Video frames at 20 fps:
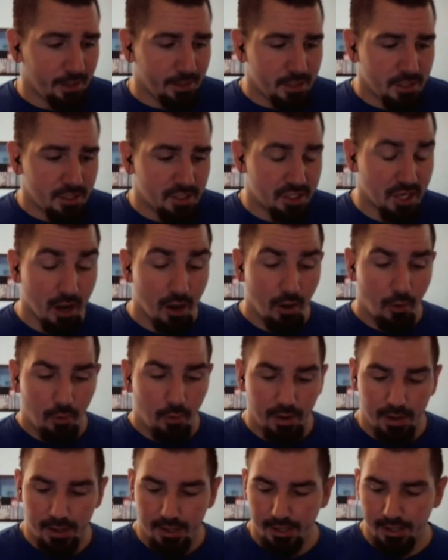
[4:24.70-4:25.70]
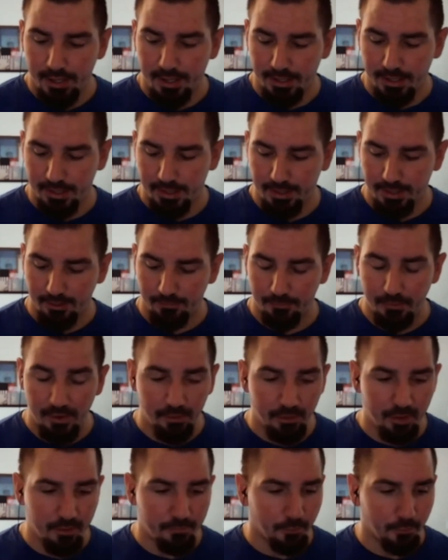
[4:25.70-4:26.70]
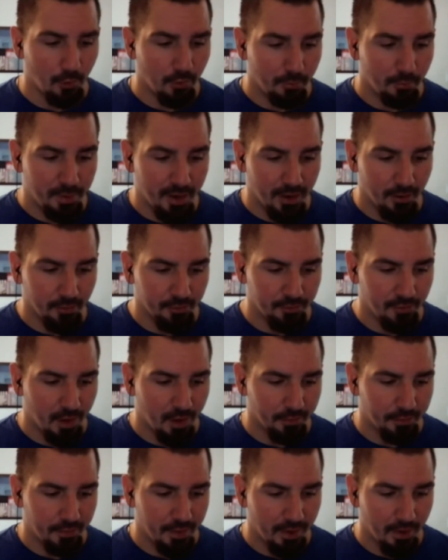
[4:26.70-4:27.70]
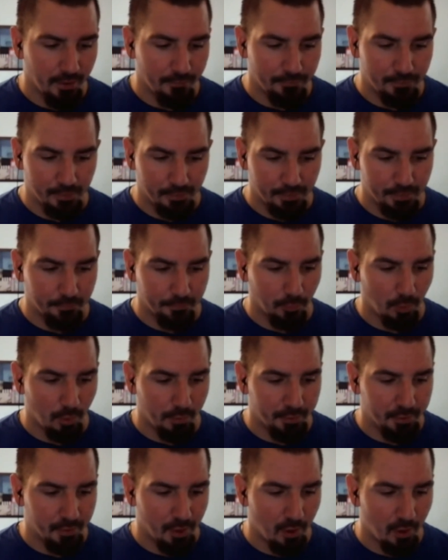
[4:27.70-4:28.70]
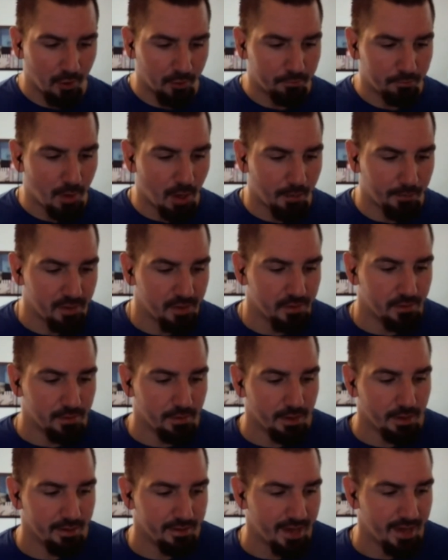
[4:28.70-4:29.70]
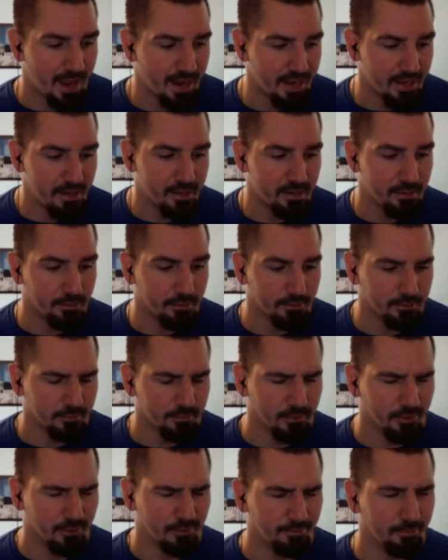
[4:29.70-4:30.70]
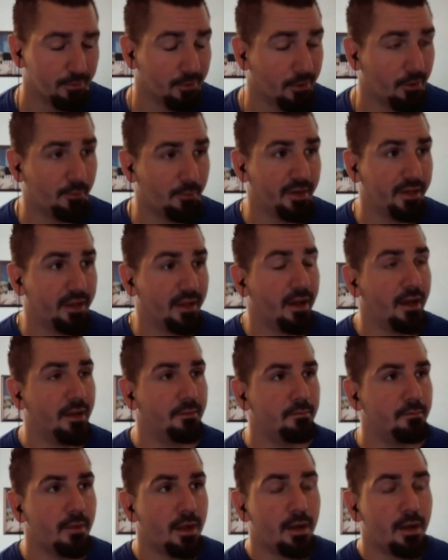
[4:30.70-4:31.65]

So, feeling it for all the parents out there, feeling it for all the dog, puppy, and daddy, or oh my God,